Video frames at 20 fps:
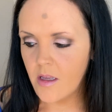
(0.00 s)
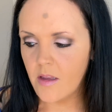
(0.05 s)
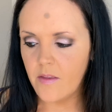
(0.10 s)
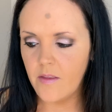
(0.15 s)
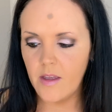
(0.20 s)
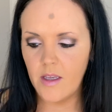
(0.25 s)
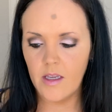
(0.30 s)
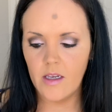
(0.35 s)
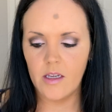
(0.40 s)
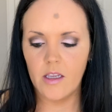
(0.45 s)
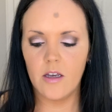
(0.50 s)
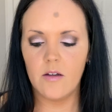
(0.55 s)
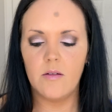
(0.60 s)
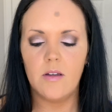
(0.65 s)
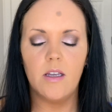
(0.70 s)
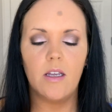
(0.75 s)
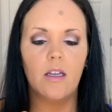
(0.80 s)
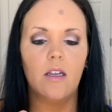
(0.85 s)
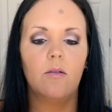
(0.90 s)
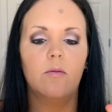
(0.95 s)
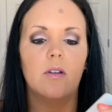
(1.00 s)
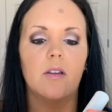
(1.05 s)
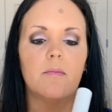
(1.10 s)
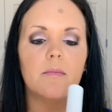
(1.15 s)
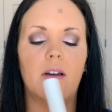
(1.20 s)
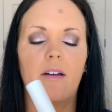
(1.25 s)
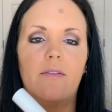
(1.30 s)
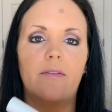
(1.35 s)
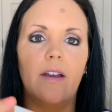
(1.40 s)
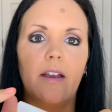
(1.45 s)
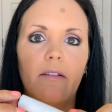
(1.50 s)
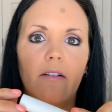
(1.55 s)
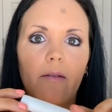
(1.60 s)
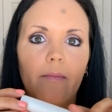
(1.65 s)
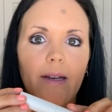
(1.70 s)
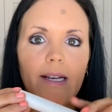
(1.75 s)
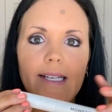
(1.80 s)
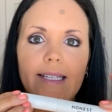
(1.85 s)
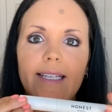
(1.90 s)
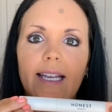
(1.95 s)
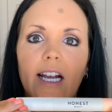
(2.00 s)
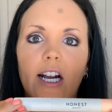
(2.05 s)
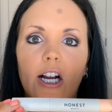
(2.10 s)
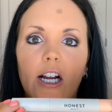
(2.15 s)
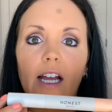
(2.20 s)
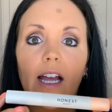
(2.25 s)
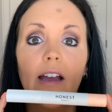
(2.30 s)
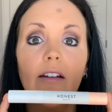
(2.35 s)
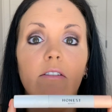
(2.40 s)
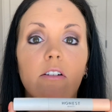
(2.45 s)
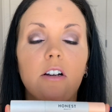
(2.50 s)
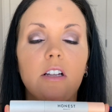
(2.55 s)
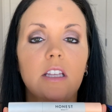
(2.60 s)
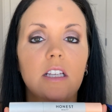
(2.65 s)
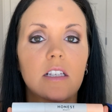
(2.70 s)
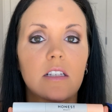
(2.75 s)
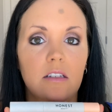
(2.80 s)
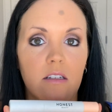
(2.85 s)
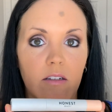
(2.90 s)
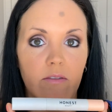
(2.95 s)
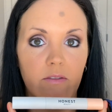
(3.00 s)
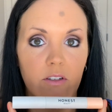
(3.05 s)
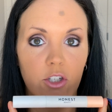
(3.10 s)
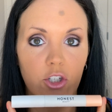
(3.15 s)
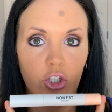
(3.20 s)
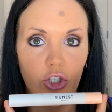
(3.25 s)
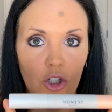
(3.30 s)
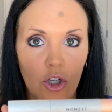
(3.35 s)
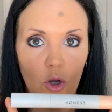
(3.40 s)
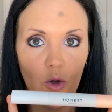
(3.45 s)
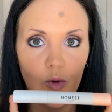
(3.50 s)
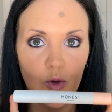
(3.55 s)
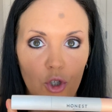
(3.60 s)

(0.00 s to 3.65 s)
Then go in with my favorite mascara ever. This stuff is so